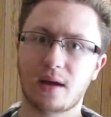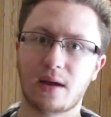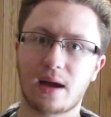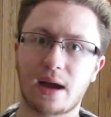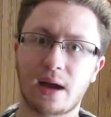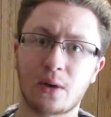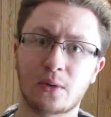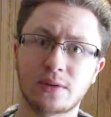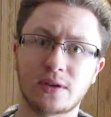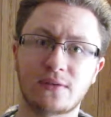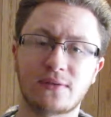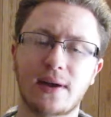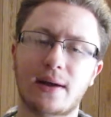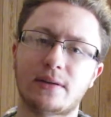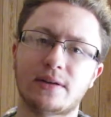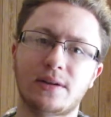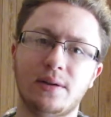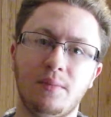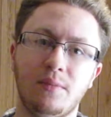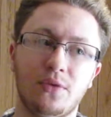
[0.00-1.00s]
I only
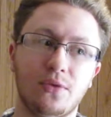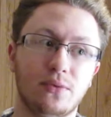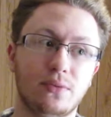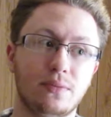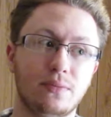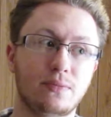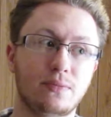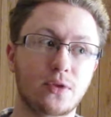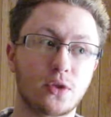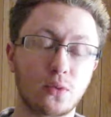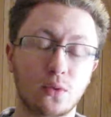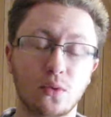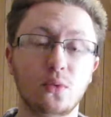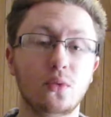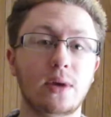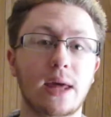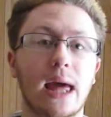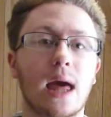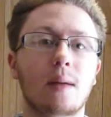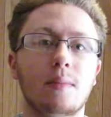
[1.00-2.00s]
found him
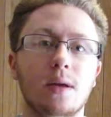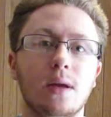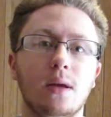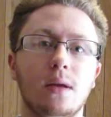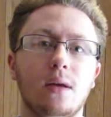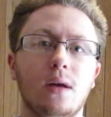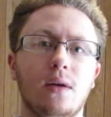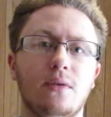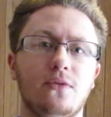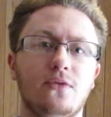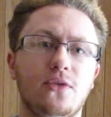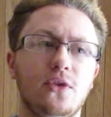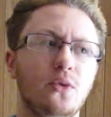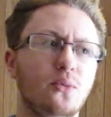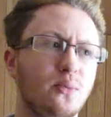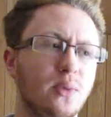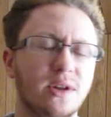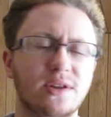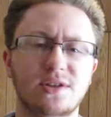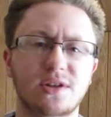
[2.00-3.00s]
through Gabbie a few
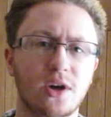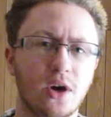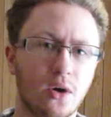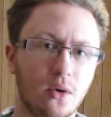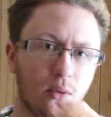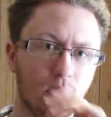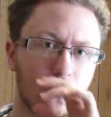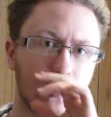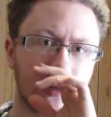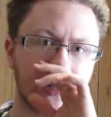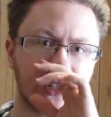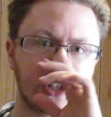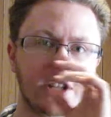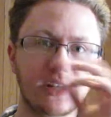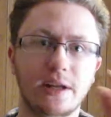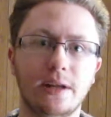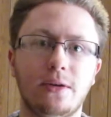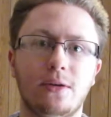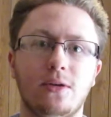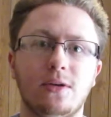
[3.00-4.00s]
months ago when she
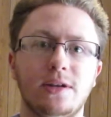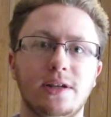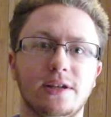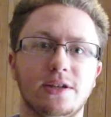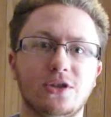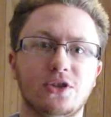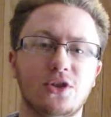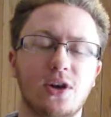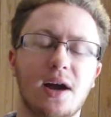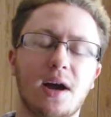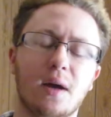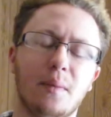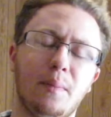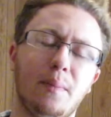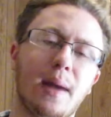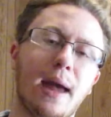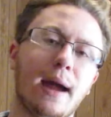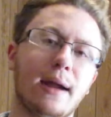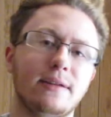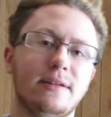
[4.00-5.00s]
did her diss track
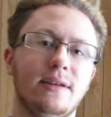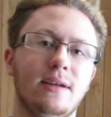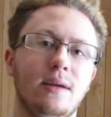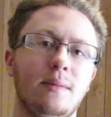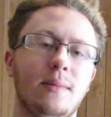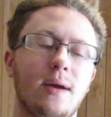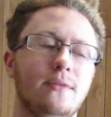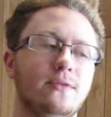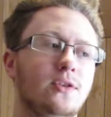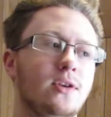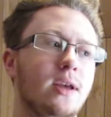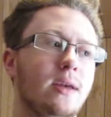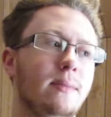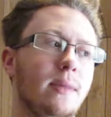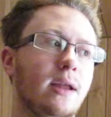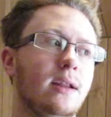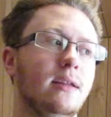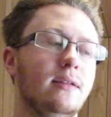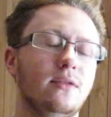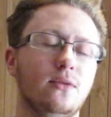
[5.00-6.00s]
back to him after he
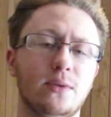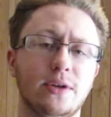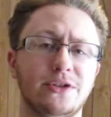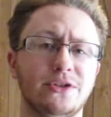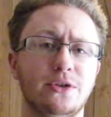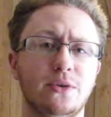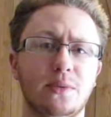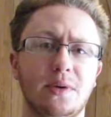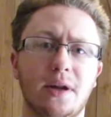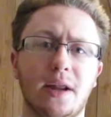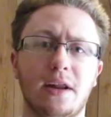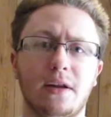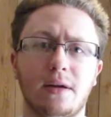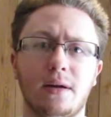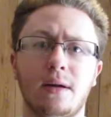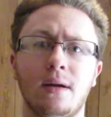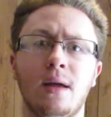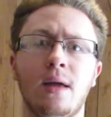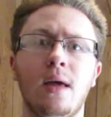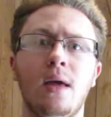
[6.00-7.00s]
made his original one at
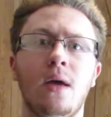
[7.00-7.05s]
her,